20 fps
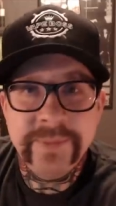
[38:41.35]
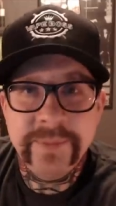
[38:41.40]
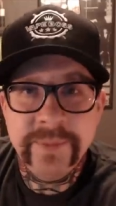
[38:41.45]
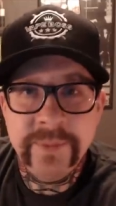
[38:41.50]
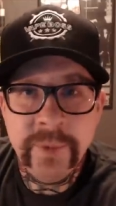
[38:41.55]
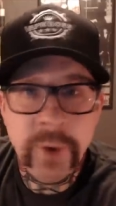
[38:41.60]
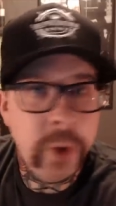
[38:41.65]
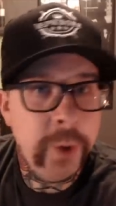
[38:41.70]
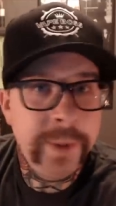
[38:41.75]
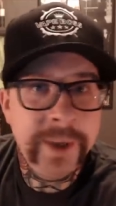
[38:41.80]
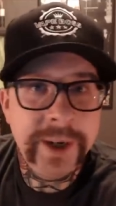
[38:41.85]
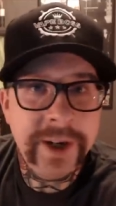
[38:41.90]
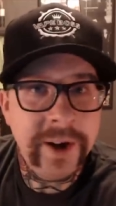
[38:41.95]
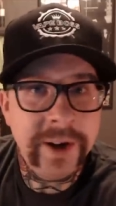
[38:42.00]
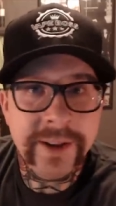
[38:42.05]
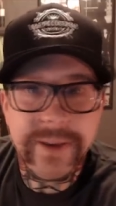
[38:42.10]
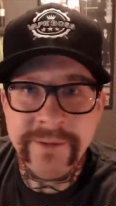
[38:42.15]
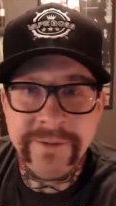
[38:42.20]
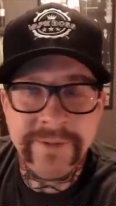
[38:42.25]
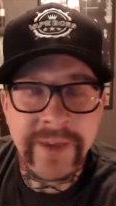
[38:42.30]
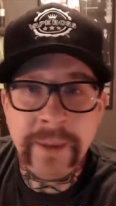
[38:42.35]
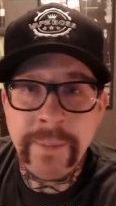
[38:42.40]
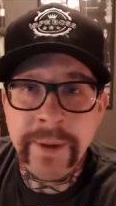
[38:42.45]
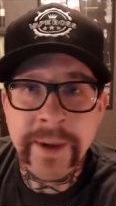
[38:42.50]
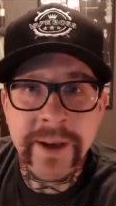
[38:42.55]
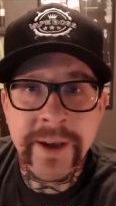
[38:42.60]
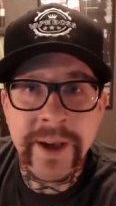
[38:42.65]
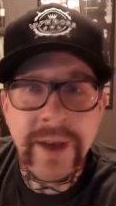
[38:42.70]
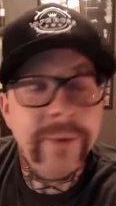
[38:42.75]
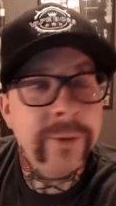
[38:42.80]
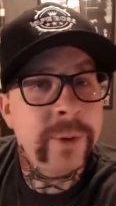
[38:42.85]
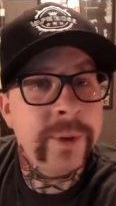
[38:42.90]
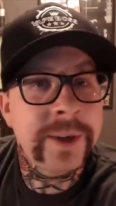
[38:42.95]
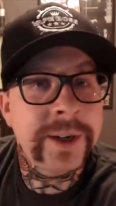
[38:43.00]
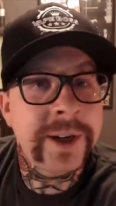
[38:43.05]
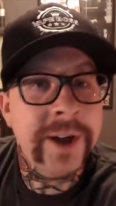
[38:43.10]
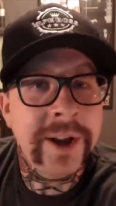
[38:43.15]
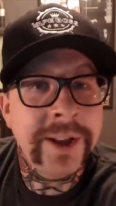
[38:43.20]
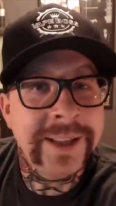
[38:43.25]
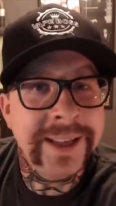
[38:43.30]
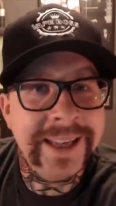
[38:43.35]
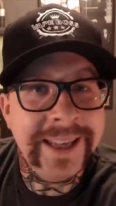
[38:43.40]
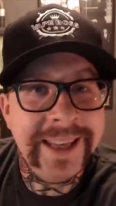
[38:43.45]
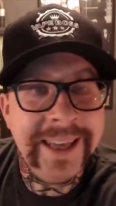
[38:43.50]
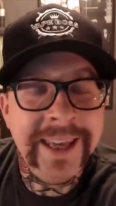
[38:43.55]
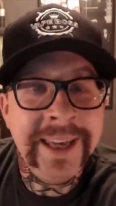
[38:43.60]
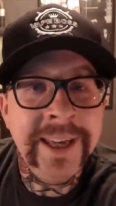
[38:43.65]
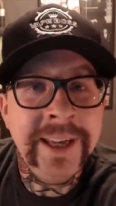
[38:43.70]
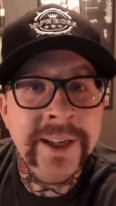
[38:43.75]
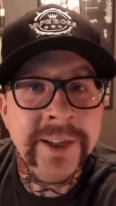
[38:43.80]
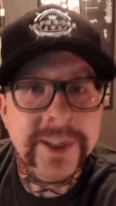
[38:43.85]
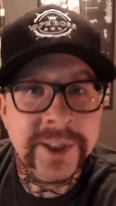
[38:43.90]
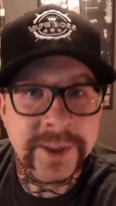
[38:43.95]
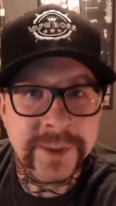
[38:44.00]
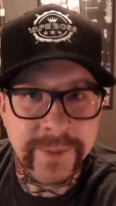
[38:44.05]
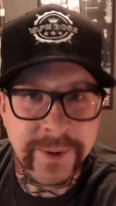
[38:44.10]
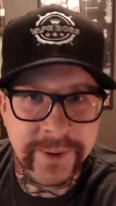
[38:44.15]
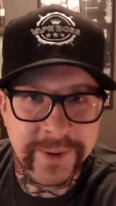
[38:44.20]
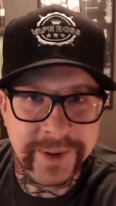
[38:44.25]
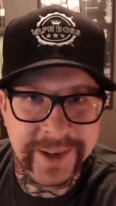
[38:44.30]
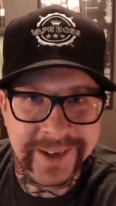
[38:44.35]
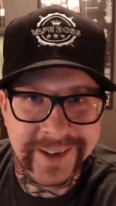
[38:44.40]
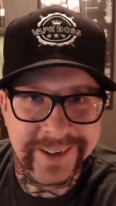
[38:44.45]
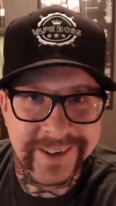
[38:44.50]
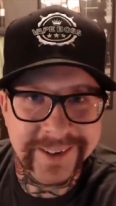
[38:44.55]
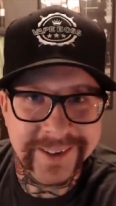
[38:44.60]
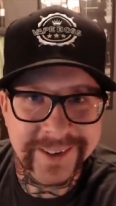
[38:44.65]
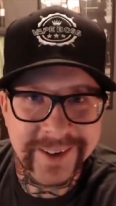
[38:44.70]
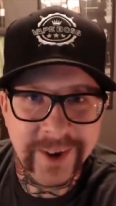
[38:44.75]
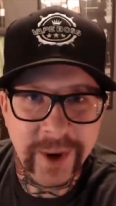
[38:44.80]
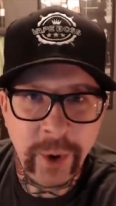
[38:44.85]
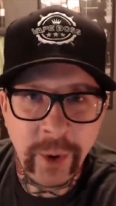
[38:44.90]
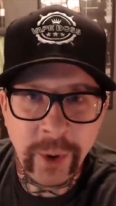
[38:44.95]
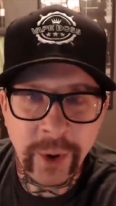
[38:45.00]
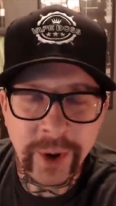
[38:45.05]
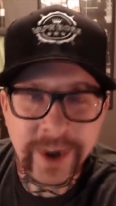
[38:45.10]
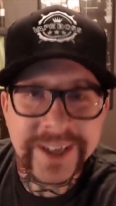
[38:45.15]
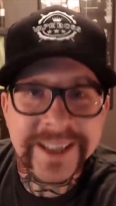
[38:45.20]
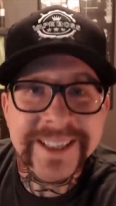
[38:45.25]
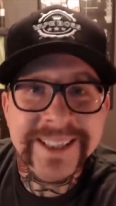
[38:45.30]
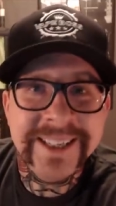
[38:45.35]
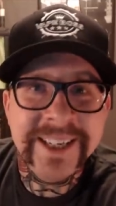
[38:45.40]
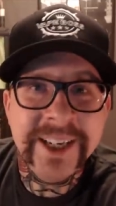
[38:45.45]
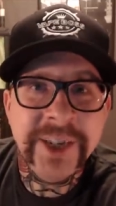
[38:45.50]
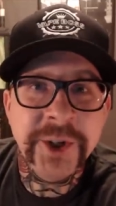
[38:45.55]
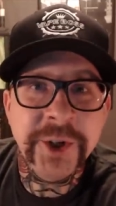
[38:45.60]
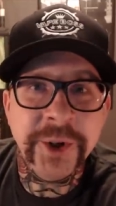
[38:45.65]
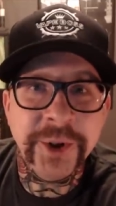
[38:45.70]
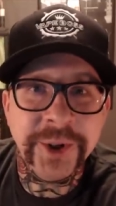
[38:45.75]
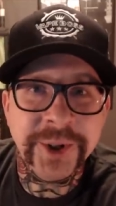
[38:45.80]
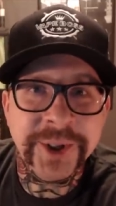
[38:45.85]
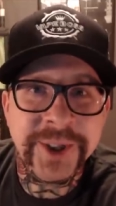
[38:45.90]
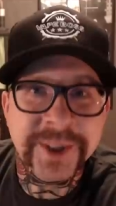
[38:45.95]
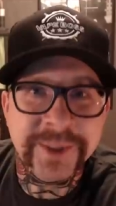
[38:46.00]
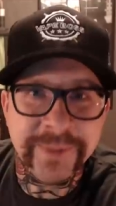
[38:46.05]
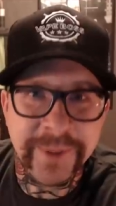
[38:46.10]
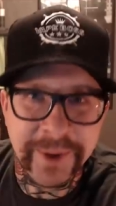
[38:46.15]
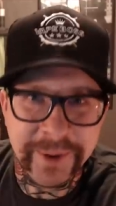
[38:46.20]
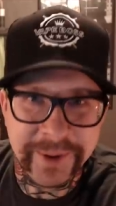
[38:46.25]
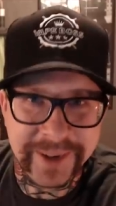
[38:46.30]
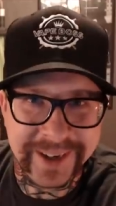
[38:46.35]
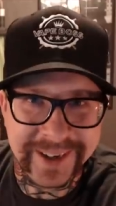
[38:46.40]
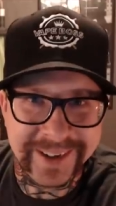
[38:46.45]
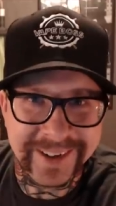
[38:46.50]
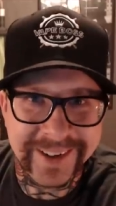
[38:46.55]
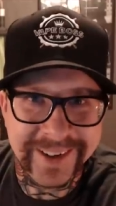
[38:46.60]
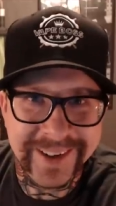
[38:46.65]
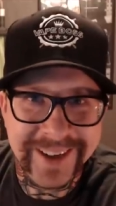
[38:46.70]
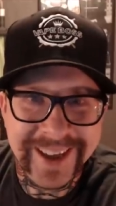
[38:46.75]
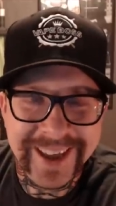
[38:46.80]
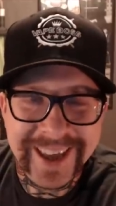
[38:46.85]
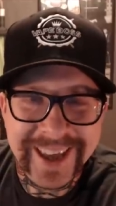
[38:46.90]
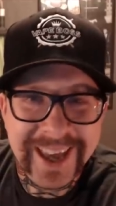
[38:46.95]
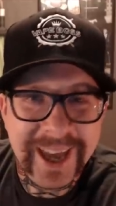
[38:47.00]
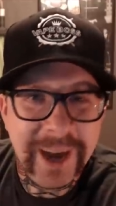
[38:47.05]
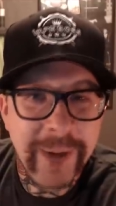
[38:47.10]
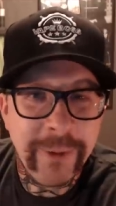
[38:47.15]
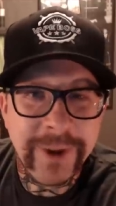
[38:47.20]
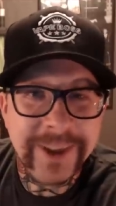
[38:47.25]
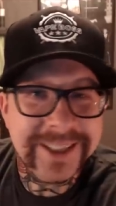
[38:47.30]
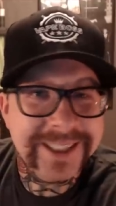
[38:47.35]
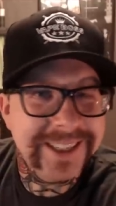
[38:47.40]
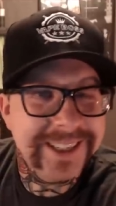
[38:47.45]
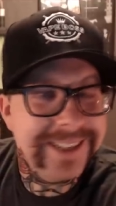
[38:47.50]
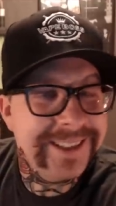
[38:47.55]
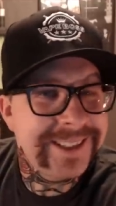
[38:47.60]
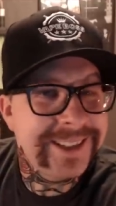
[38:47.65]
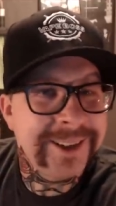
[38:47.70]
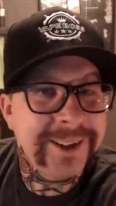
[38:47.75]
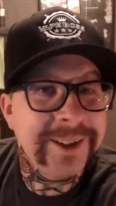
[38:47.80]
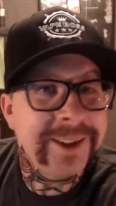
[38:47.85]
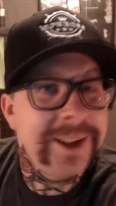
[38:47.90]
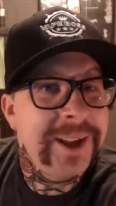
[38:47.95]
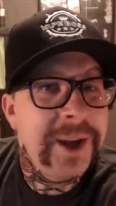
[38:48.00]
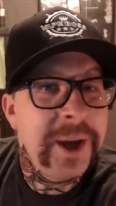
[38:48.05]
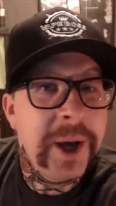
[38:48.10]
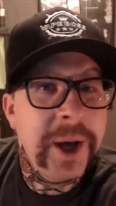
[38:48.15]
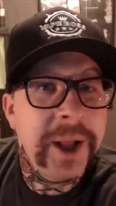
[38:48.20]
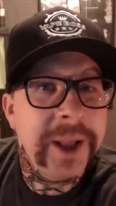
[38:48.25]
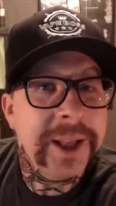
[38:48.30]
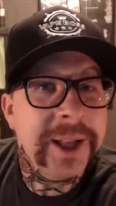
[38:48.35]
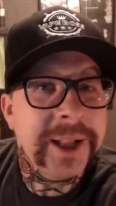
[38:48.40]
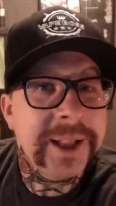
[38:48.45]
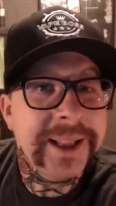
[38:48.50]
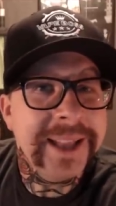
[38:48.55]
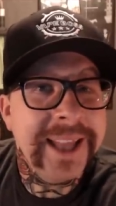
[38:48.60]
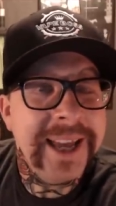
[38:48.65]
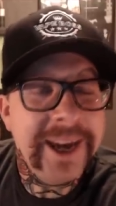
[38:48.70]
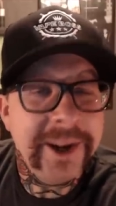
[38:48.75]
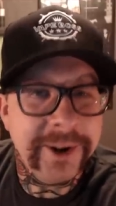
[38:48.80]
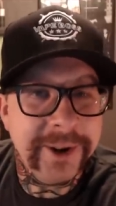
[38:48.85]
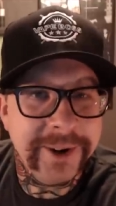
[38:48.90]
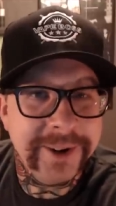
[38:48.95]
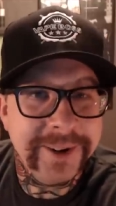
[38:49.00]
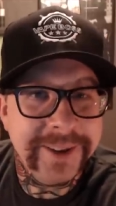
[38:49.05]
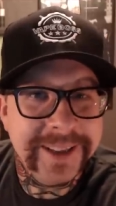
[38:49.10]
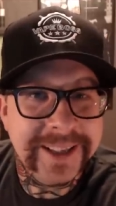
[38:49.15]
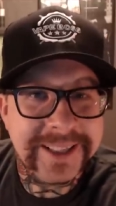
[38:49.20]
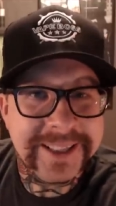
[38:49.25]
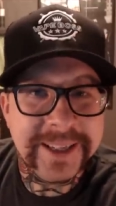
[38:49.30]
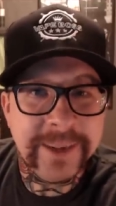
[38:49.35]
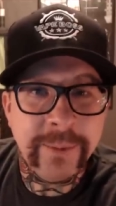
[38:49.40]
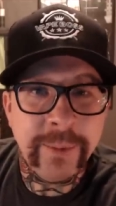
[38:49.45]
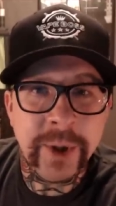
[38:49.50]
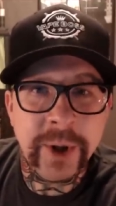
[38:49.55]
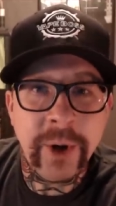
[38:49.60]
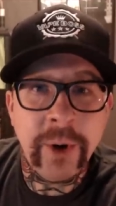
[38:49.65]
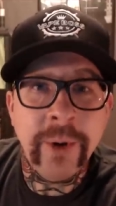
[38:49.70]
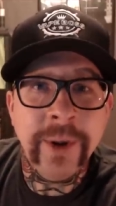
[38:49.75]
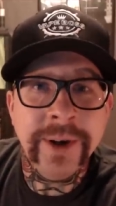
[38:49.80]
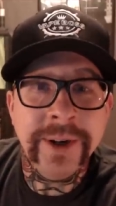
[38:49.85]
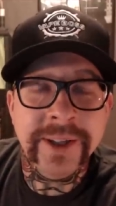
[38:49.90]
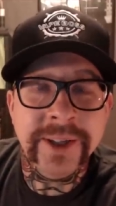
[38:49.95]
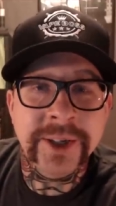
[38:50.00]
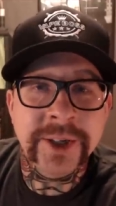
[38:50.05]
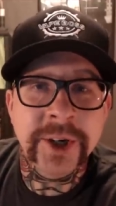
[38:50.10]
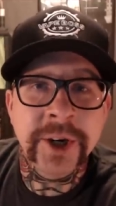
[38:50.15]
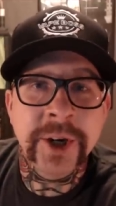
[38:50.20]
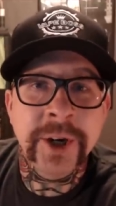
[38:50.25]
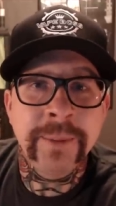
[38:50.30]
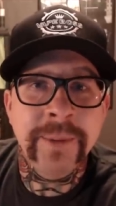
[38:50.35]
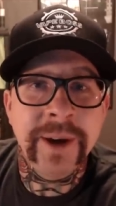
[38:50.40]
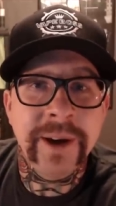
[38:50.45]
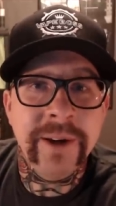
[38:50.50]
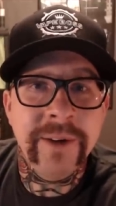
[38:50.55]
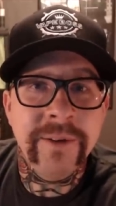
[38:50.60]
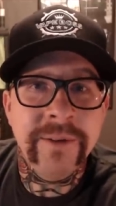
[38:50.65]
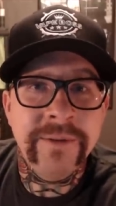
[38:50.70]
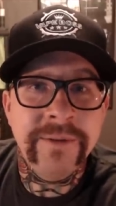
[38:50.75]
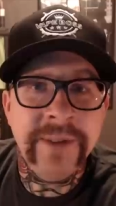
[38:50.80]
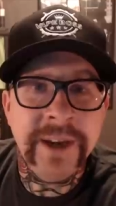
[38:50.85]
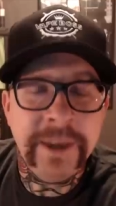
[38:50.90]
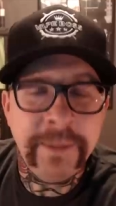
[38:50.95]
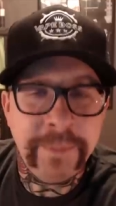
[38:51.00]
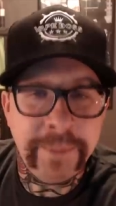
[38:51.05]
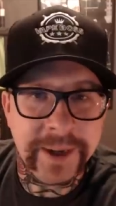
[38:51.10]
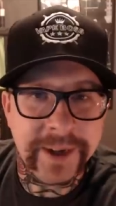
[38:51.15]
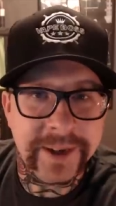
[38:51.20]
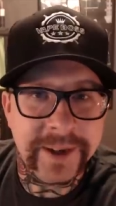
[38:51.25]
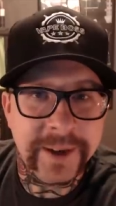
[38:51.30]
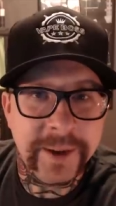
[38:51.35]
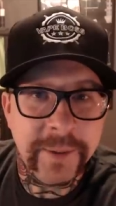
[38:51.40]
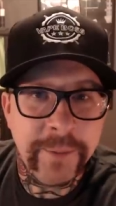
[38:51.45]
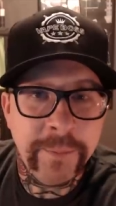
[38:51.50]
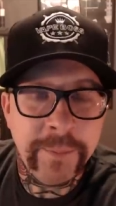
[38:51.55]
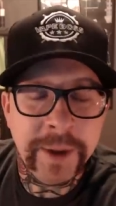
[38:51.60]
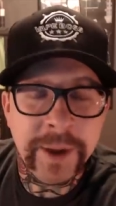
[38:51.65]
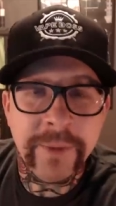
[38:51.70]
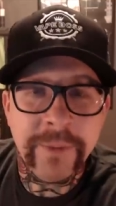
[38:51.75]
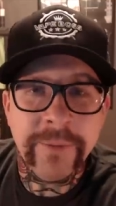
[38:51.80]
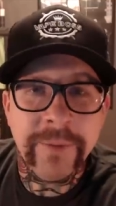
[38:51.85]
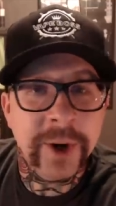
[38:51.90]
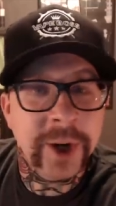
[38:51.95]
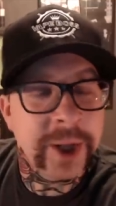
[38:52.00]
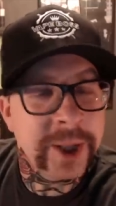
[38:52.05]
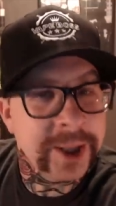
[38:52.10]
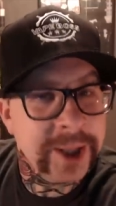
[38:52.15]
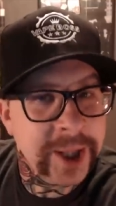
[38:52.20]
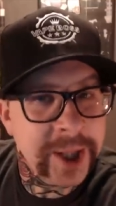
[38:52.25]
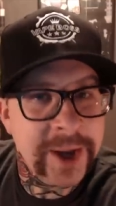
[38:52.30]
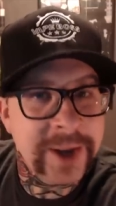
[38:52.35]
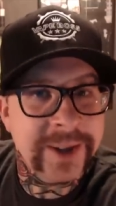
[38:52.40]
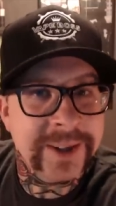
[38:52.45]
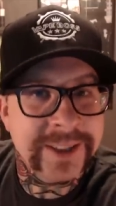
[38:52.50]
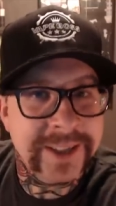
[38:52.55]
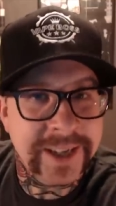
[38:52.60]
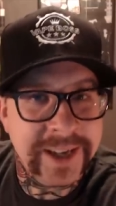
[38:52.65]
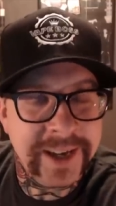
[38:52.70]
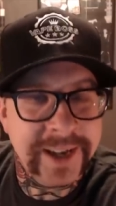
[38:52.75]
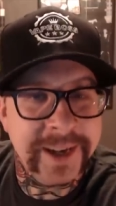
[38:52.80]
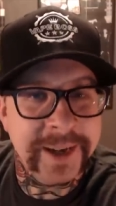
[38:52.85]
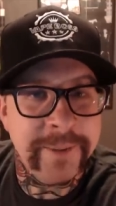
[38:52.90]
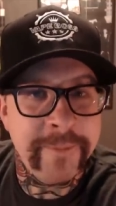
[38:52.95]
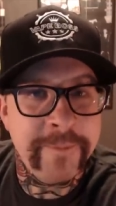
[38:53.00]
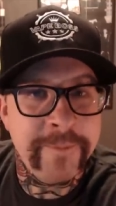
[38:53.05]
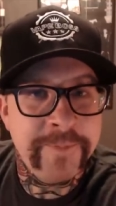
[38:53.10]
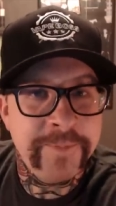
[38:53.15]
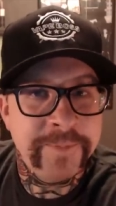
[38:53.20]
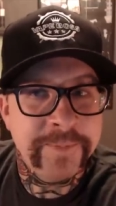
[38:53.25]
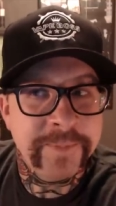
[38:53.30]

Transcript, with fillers: Nobody called it vaping, everyone called it e smoking or digital smoking. It wasn't until a little later that someone coined the term vaping, but for a long time,